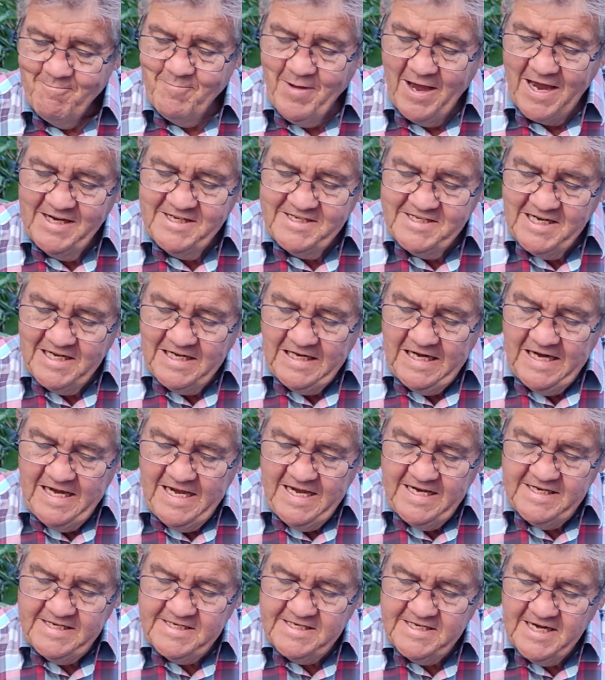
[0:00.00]
Basically,
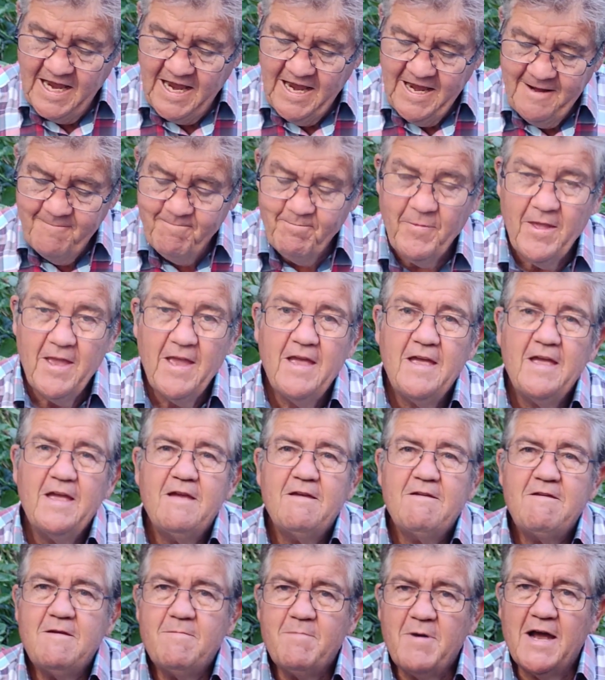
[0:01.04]
he's saying,
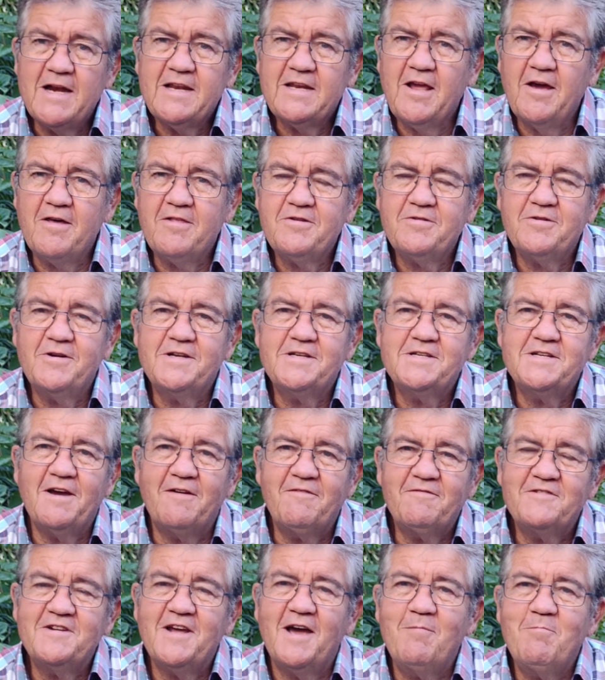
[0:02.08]
you might go through a
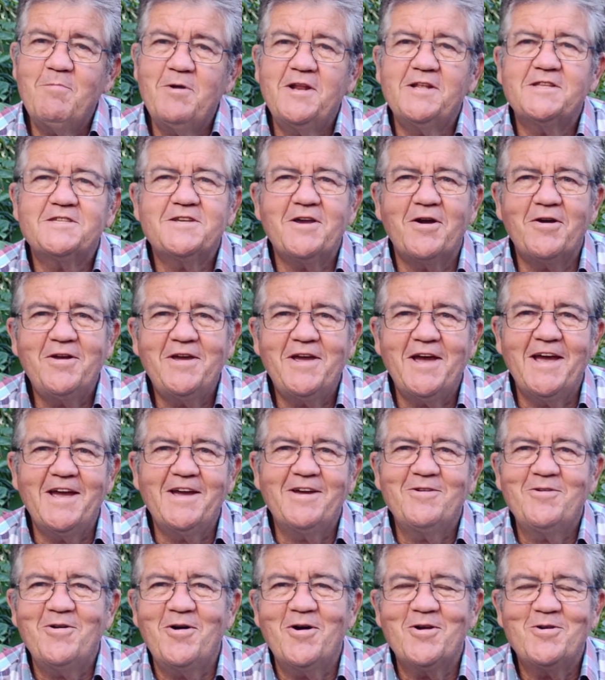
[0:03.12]
tough time, but it's okay.
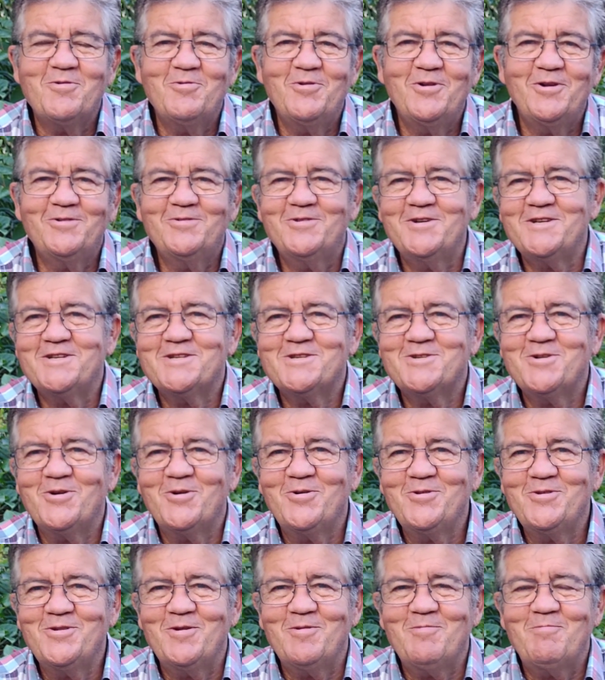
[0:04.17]
God will
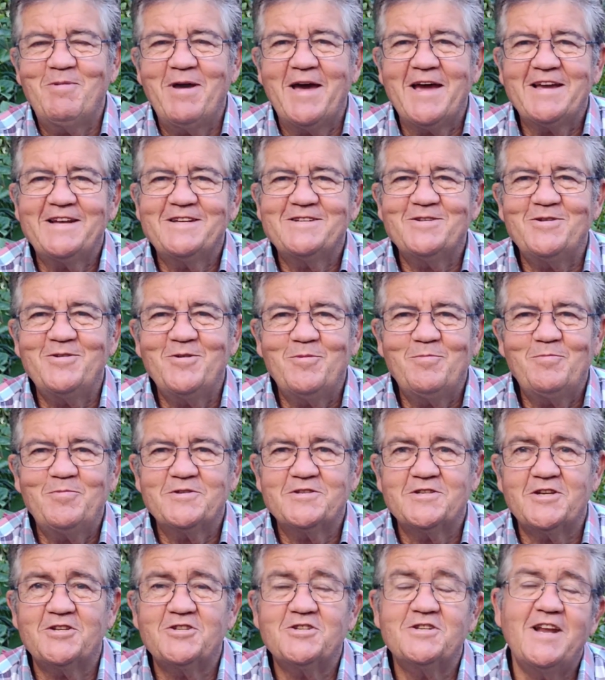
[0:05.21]
restore you back to your
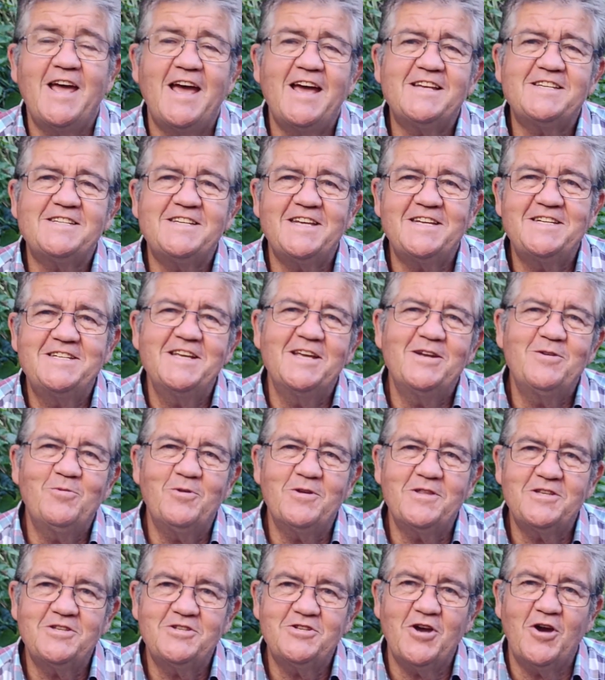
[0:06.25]
position, as he did
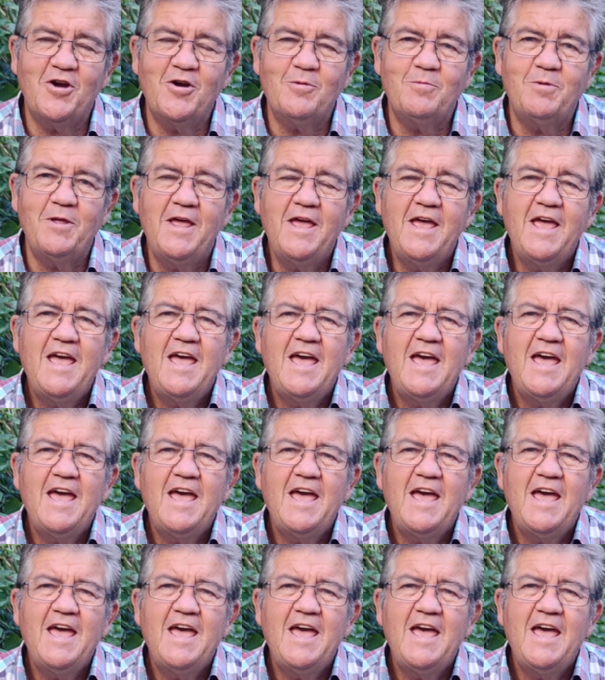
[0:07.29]
with Job.